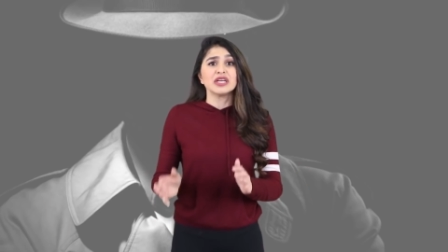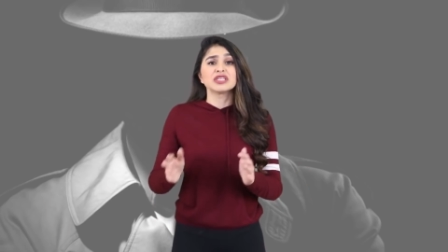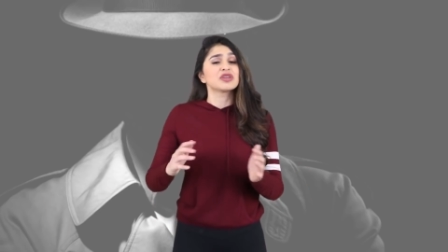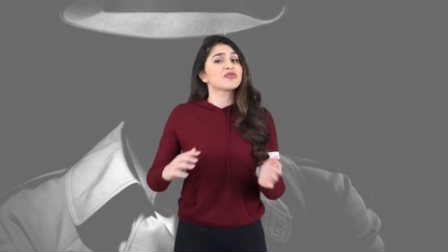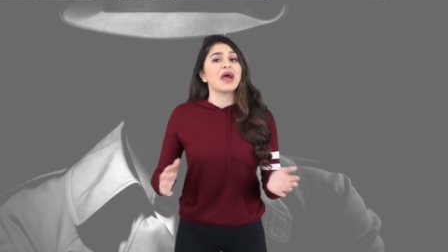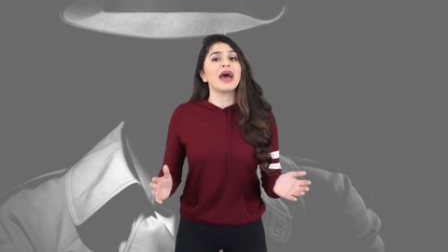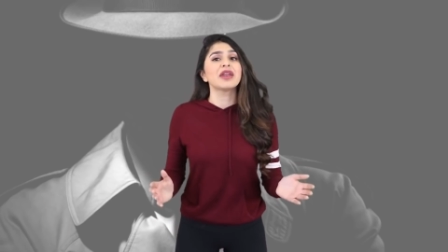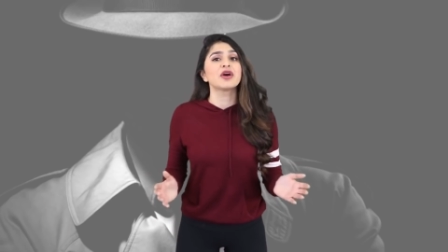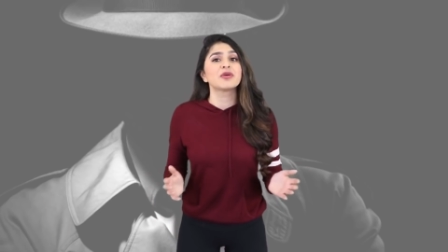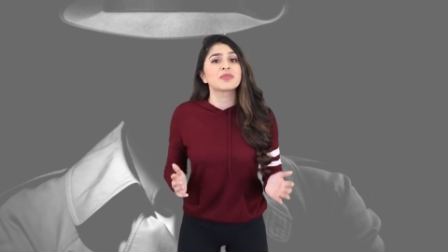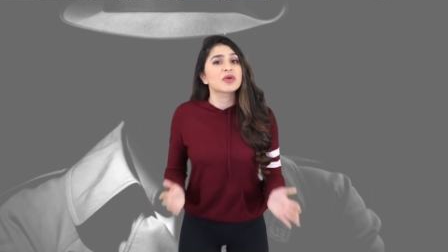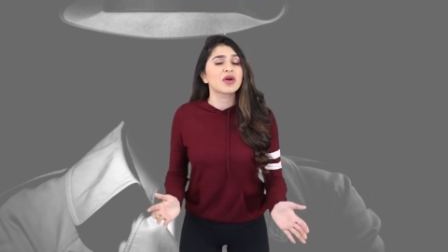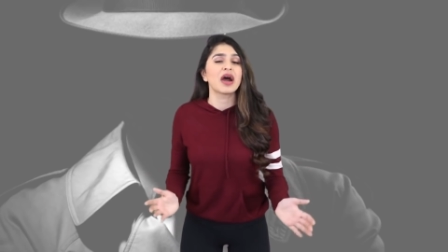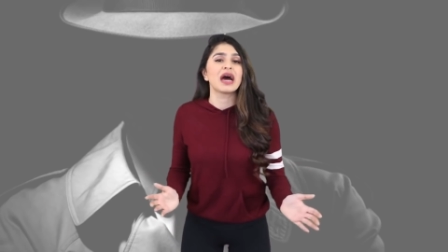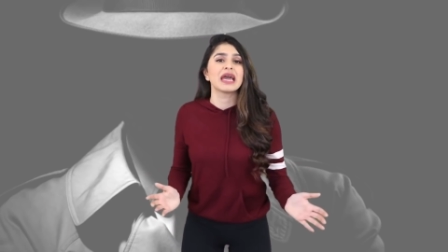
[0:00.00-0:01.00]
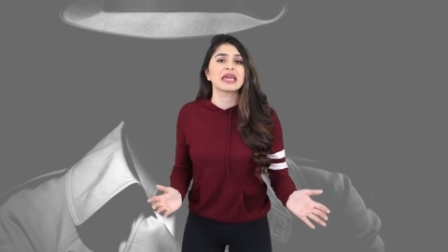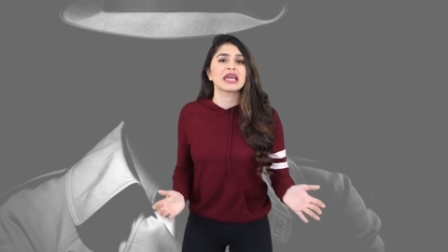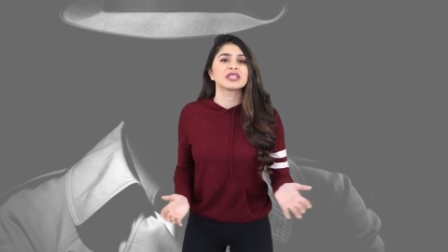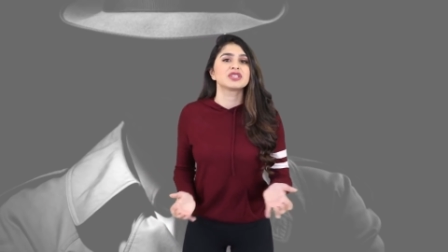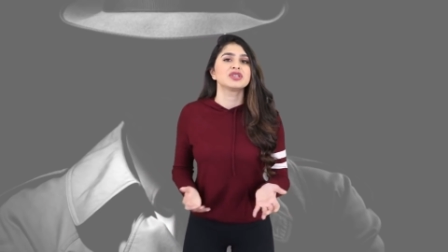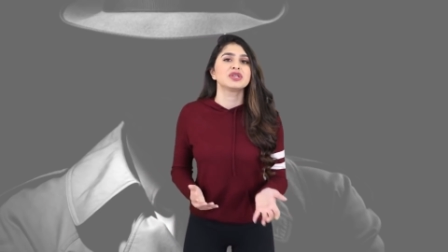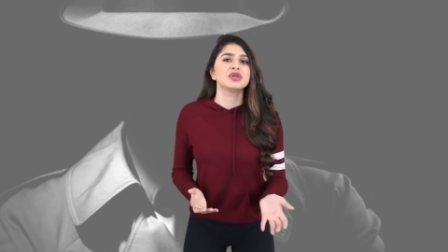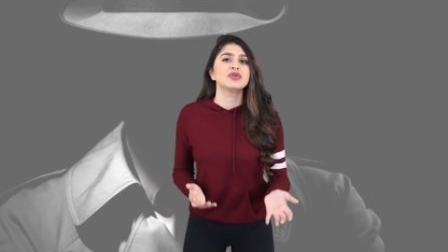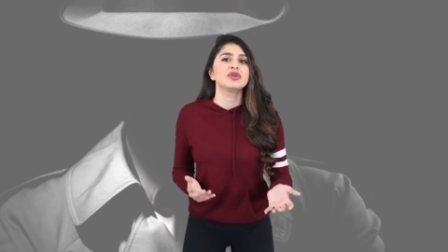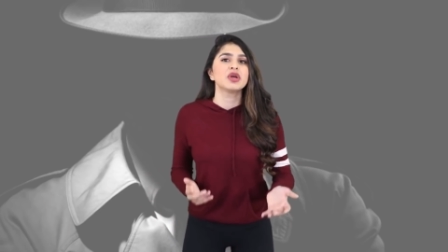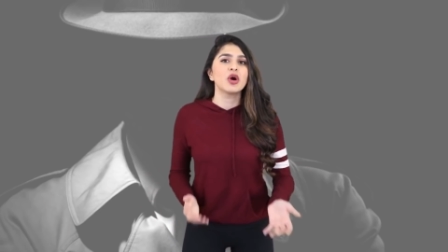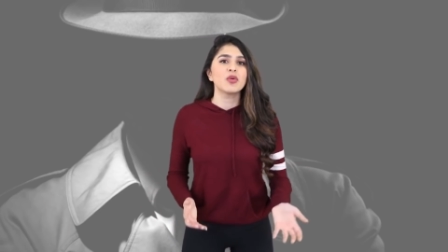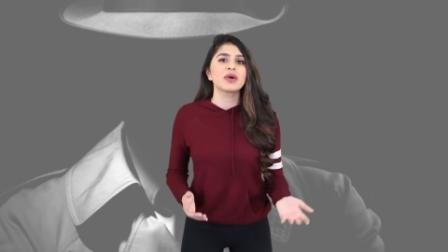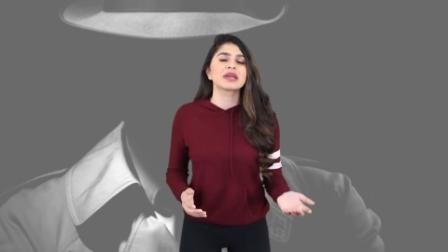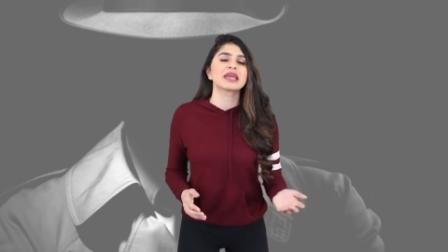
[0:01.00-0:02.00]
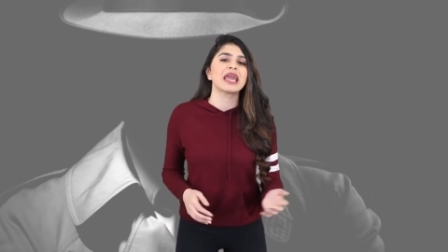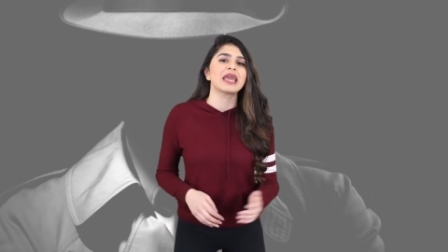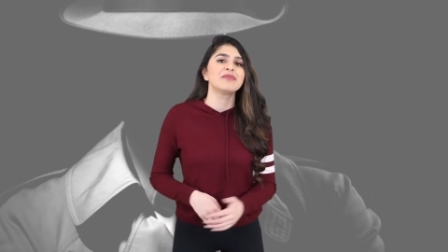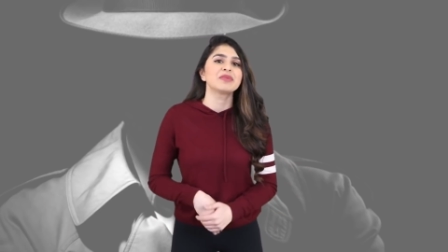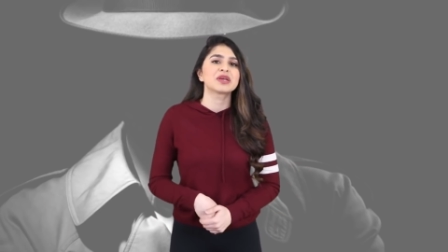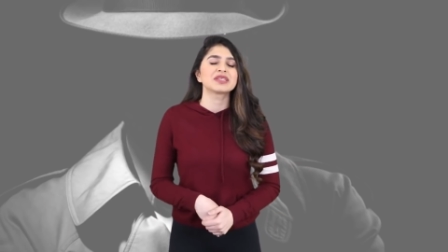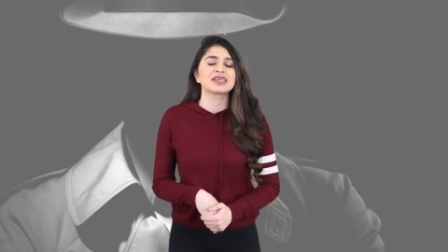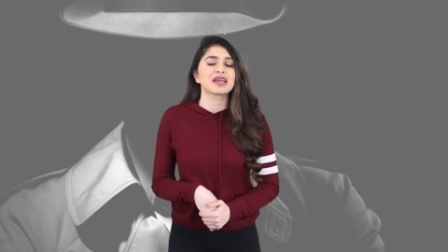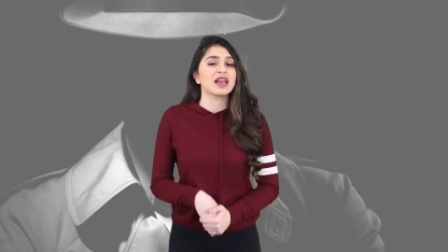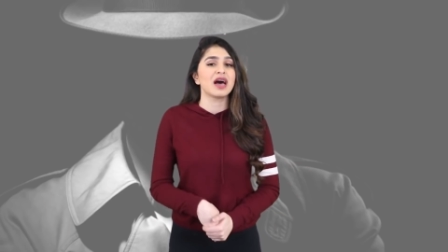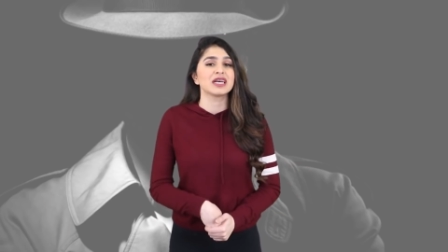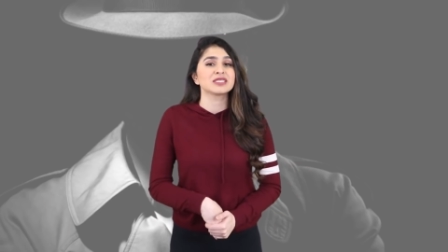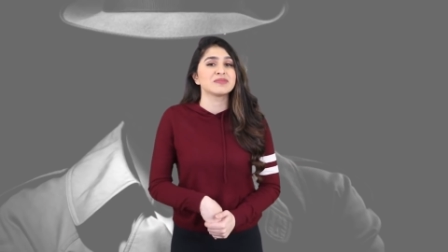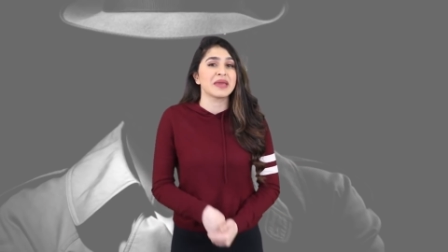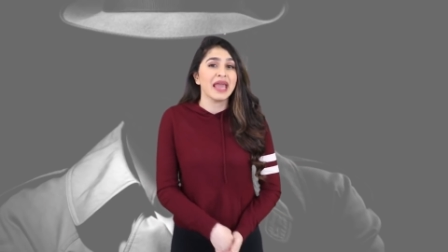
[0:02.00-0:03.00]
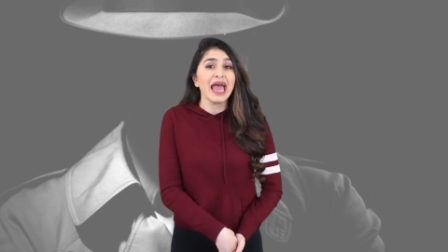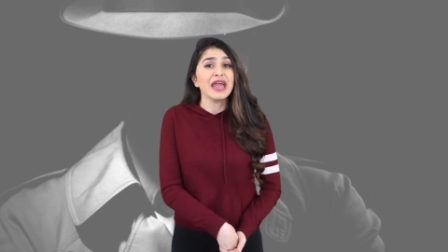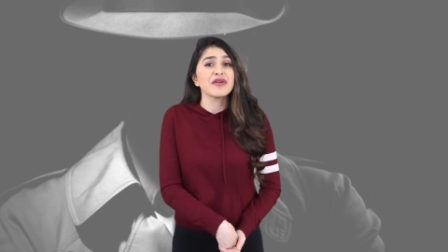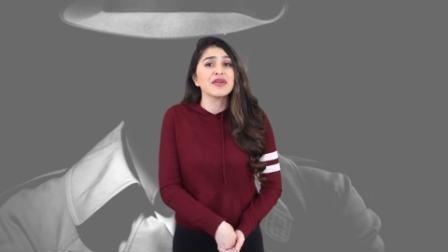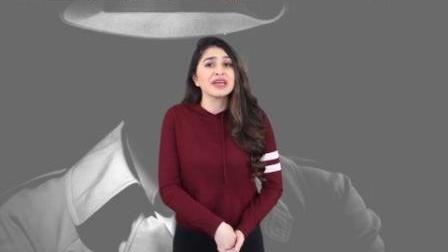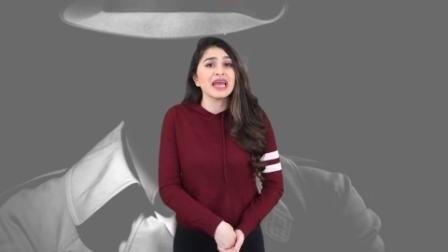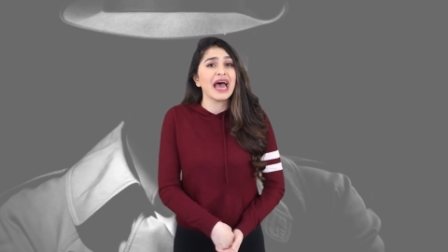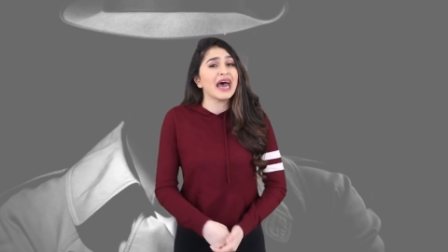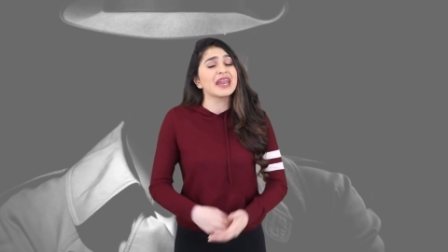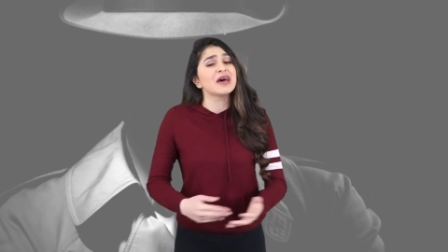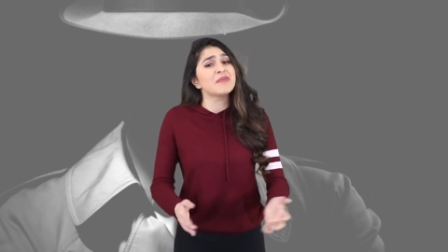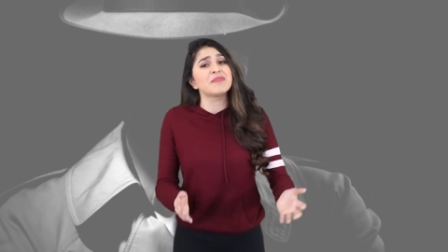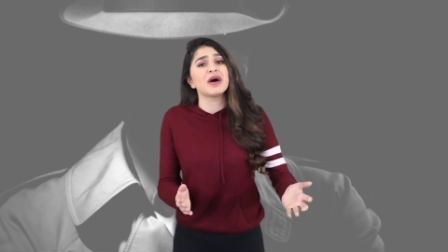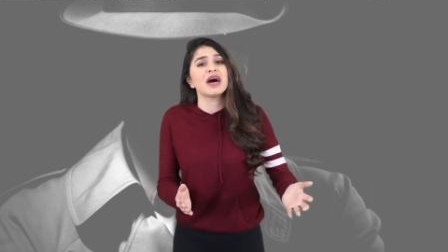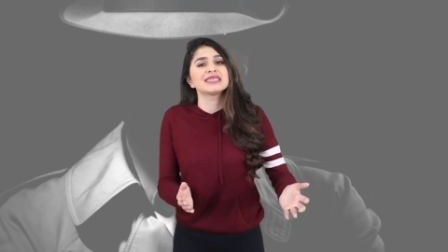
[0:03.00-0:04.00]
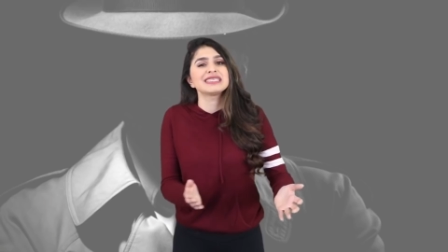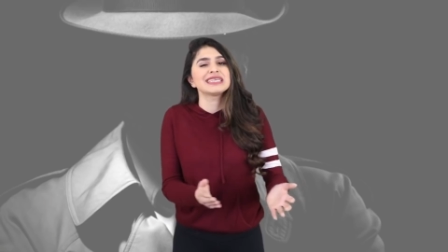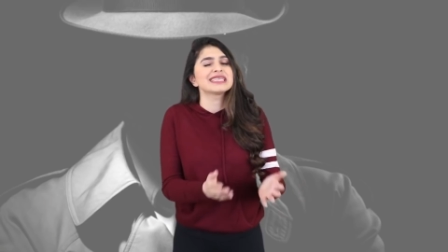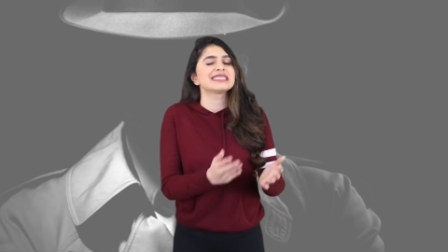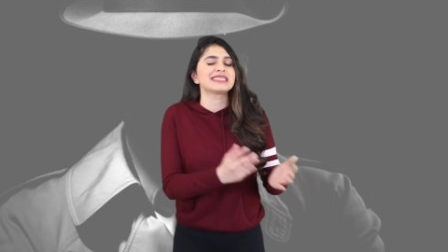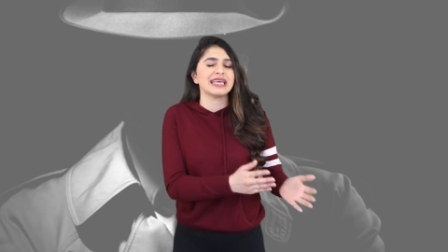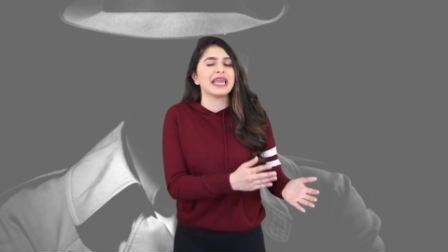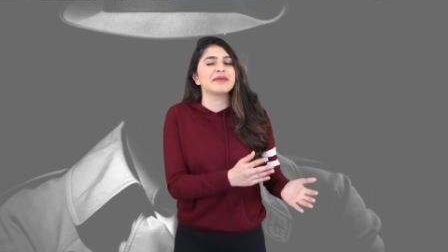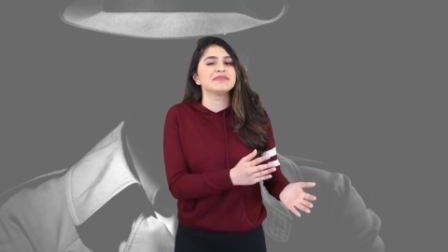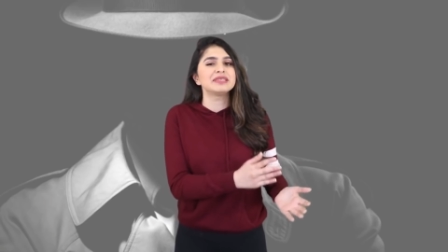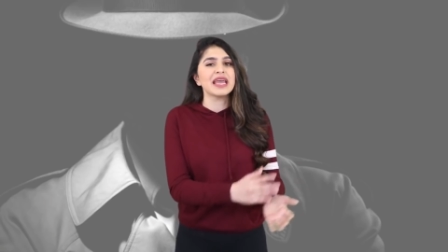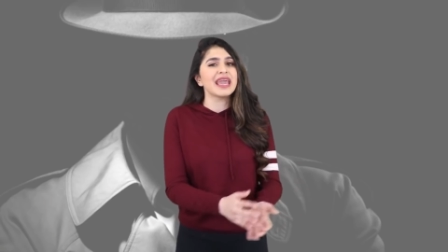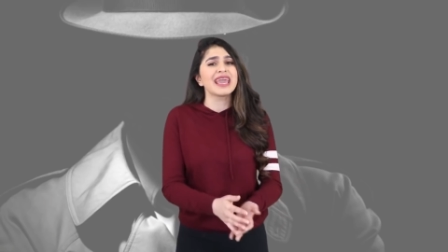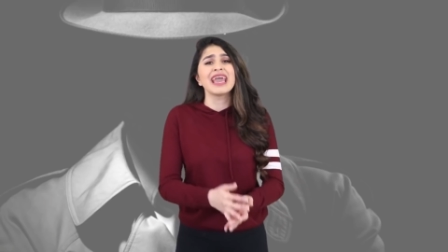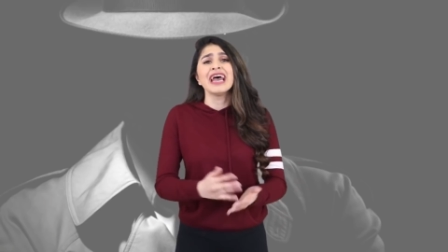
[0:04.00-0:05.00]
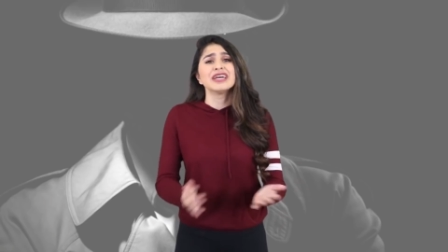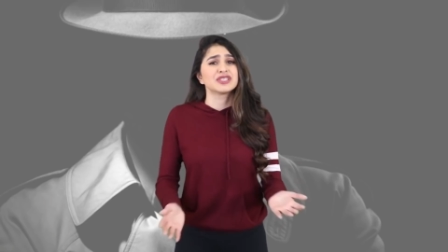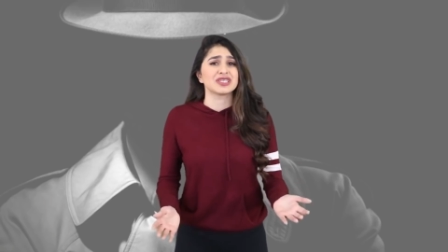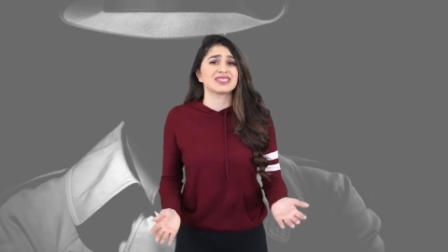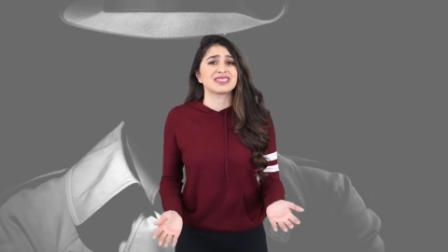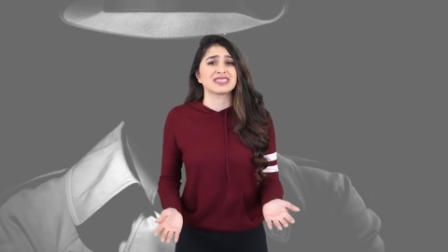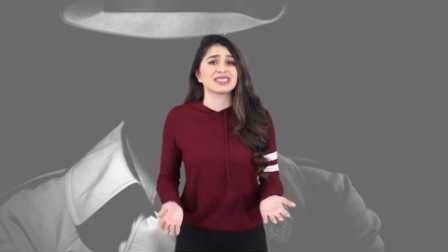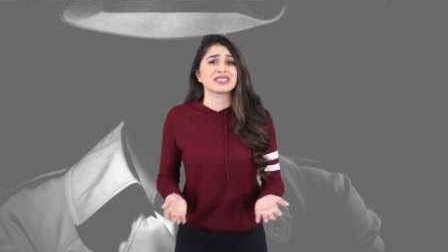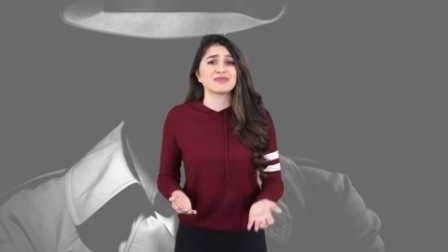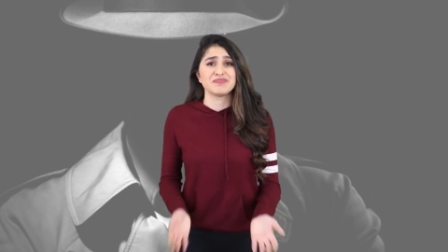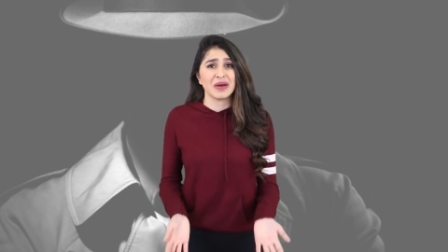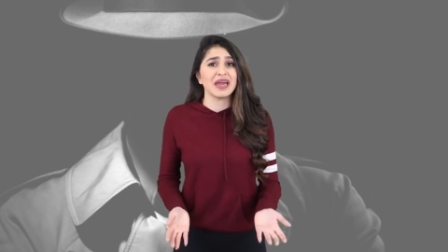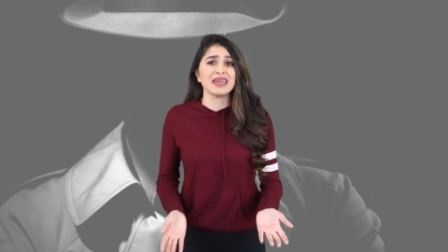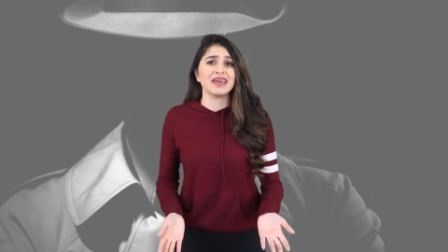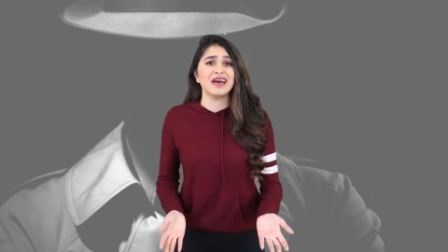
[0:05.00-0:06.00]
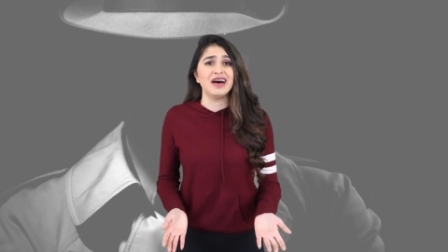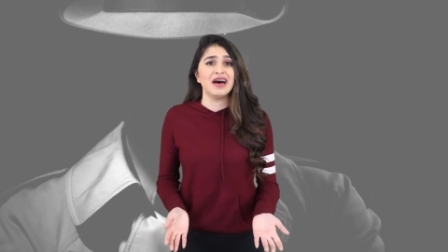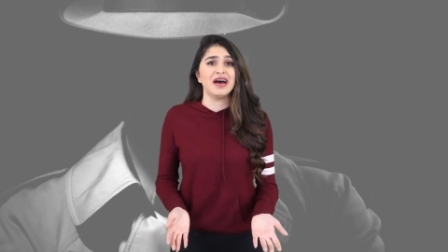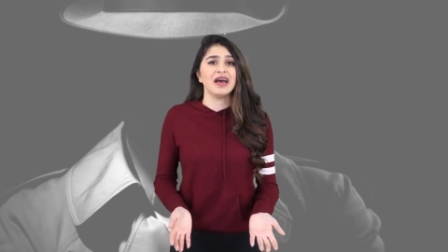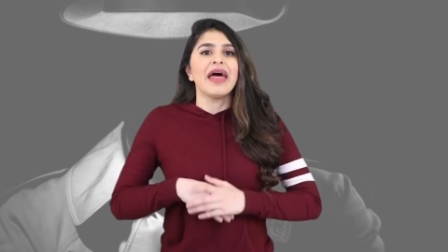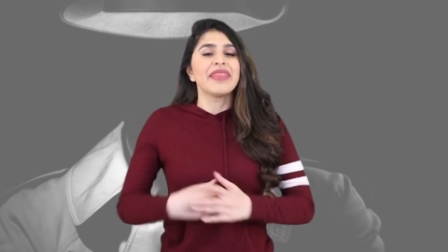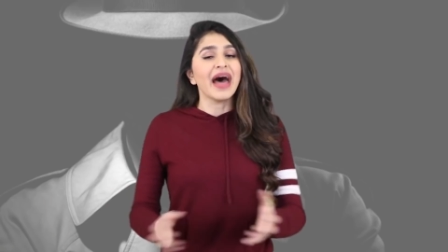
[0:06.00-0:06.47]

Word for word: She ran home crying and she knew no one came because her classmate Erin had her party the same day just to spite her.